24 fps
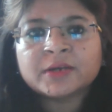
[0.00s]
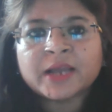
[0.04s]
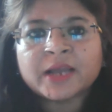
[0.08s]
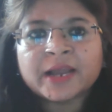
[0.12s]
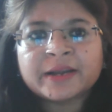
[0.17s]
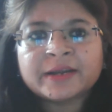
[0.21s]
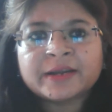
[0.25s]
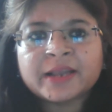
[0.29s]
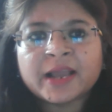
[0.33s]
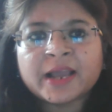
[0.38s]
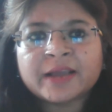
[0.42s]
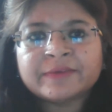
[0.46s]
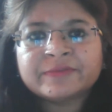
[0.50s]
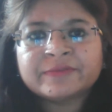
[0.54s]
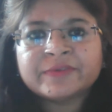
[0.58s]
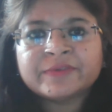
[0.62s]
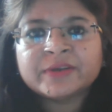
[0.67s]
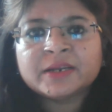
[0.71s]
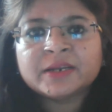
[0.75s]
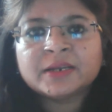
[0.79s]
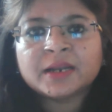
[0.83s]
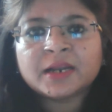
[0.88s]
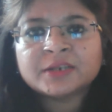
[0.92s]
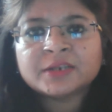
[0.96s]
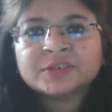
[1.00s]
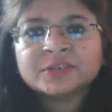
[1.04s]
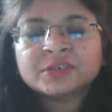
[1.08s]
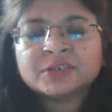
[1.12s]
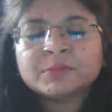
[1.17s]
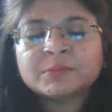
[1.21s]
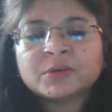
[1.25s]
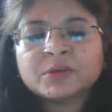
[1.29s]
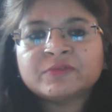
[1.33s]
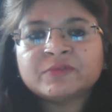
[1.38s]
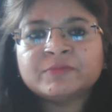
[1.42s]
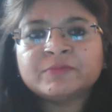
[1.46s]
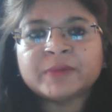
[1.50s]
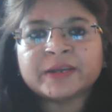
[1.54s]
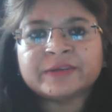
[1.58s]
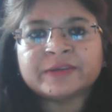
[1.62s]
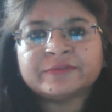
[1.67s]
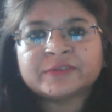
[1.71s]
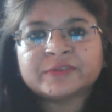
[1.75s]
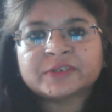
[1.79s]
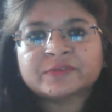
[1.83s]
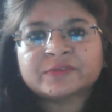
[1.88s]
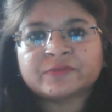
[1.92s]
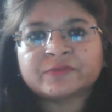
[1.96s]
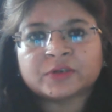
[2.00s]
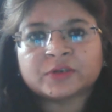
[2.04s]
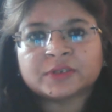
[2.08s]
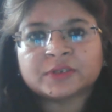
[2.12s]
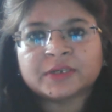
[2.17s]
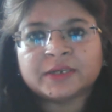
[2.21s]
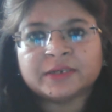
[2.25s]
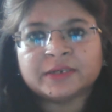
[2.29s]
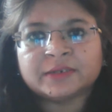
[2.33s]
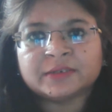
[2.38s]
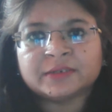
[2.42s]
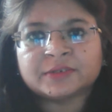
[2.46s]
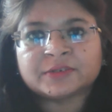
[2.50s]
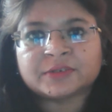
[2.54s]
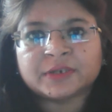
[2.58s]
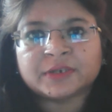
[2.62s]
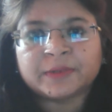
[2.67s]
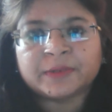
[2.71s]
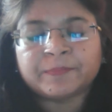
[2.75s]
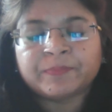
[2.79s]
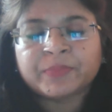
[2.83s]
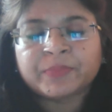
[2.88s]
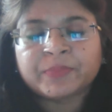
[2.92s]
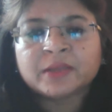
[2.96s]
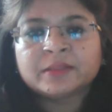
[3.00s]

and have a large number of benefits for the industry.